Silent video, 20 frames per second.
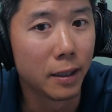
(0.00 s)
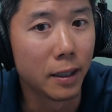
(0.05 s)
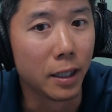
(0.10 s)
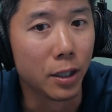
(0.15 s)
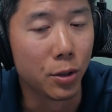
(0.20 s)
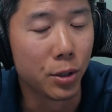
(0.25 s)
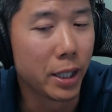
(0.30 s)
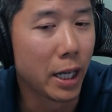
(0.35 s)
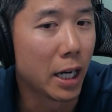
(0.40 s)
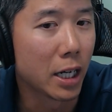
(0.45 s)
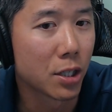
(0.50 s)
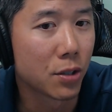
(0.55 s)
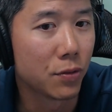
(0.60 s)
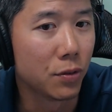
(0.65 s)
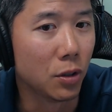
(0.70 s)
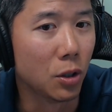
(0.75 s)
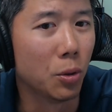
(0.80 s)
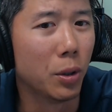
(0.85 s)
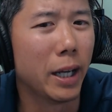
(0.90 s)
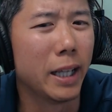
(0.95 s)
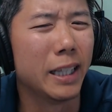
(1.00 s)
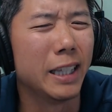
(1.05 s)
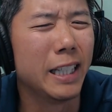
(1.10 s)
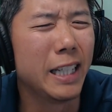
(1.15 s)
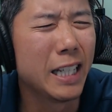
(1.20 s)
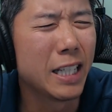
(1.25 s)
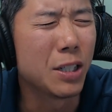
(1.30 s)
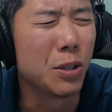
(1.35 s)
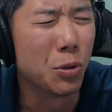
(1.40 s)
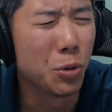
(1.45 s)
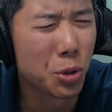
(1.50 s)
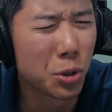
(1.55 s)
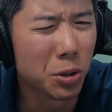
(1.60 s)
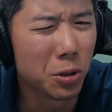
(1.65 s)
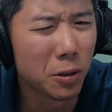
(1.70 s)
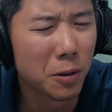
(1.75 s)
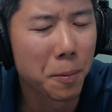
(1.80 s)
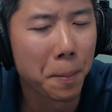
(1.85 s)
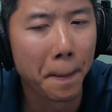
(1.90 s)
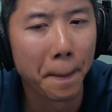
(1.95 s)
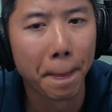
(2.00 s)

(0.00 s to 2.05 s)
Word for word: and you cash flow at least neutral,